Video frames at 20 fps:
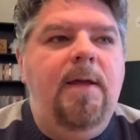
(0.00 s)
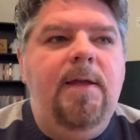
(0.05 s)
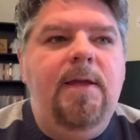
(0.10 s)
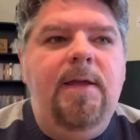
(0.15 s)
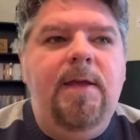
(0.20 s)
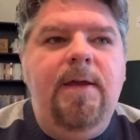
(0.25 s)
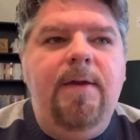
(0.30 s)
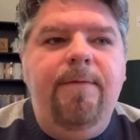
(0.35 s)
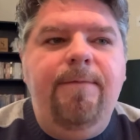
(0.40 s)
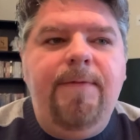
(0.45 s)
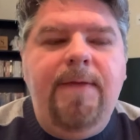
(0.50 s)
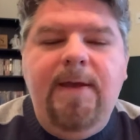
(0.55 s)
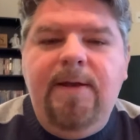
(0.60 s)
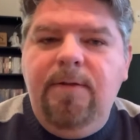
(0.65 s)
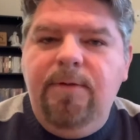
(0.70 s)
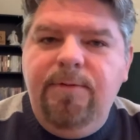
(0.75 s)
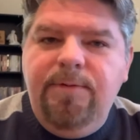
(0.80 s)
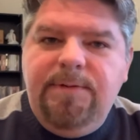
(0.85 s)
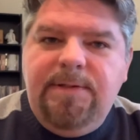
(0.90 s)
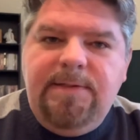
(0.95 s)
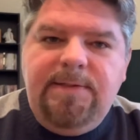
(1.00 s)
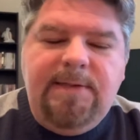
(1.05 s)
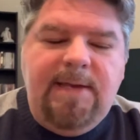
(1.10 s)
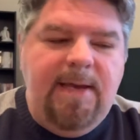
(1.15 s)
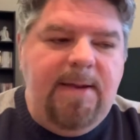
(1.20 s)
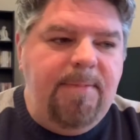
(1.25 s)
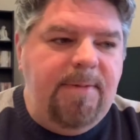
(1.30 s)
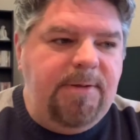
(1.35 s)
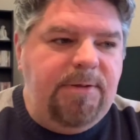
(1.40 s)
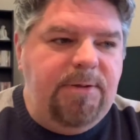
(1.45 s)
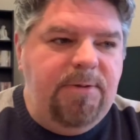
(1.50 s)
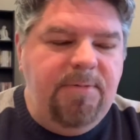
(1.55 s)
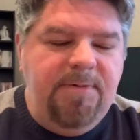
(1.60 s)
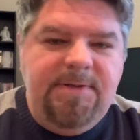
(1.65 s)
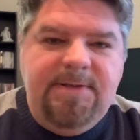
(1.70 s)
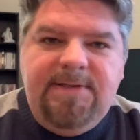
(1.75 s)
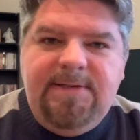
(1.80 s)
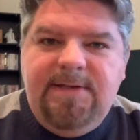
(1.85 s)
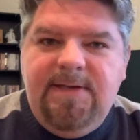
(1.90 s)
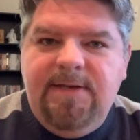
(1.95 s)
If they lose this game at
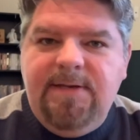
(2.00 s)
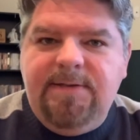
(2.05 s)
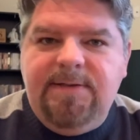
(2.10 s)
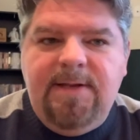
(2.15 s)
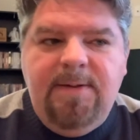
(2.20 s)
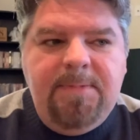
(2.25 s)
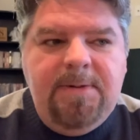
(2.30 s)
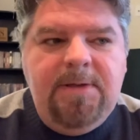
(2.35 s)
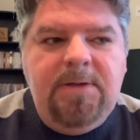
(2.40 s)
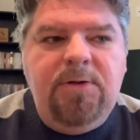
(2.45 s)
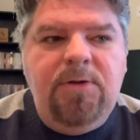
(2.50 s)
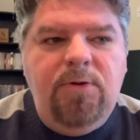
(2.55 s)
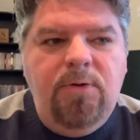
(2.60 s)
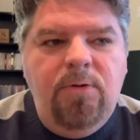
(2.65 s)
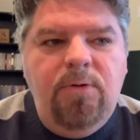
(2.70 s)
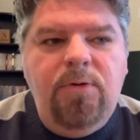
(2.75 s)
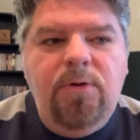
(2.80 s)
2-6, I mean,